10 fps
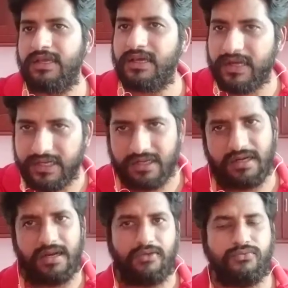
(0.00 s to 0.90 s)
Alright,
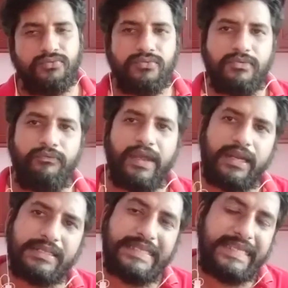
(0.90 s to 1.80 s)
now
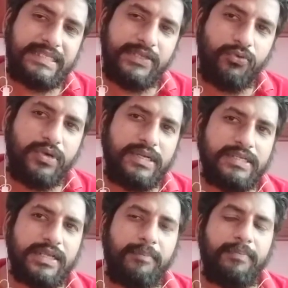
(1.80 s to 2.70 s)
when AC voltage
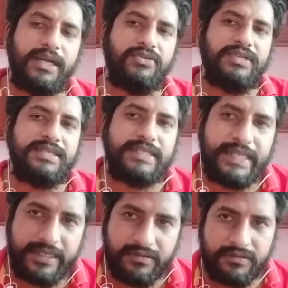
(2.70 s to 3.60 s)
is applied to the
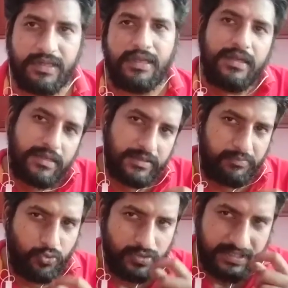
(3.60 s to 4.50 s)
stator, the
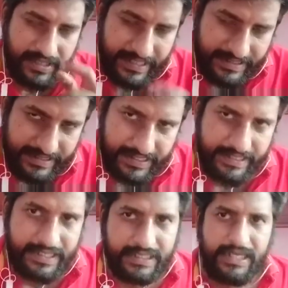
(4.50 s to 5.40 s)
poles are
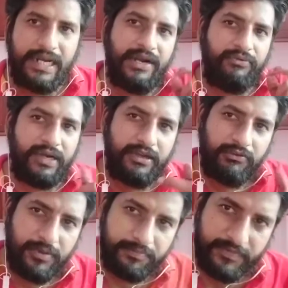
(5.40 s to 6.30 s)
excited, it will
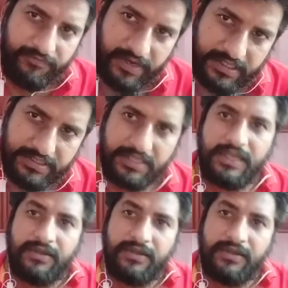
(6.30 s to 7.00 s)
develop the flux.